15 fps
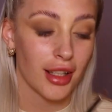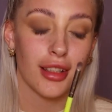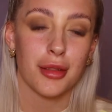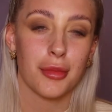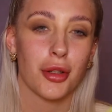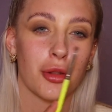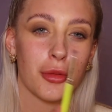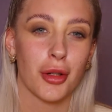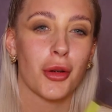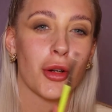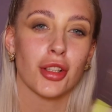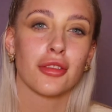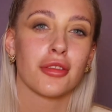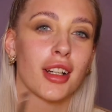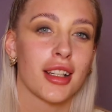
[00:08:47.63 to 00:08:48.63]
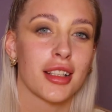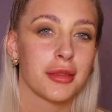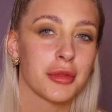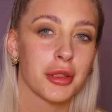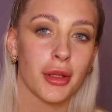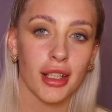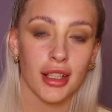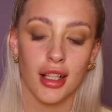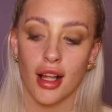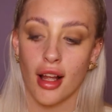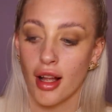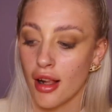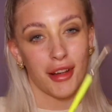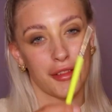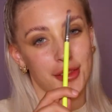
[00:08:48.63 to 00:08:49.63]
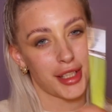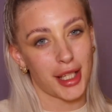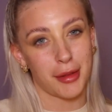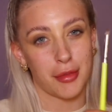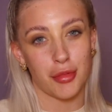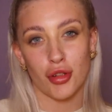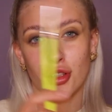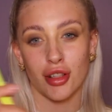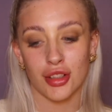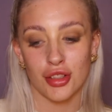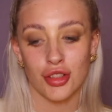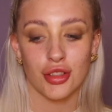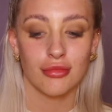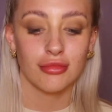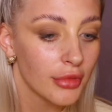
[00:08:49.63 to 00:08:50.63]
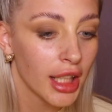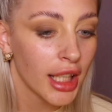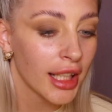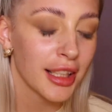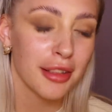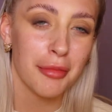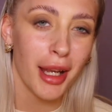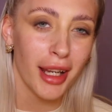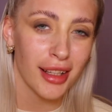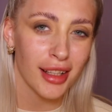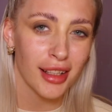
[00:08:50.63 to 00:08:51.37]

how you become a qualified MUA, that. If you tap your brush, you've made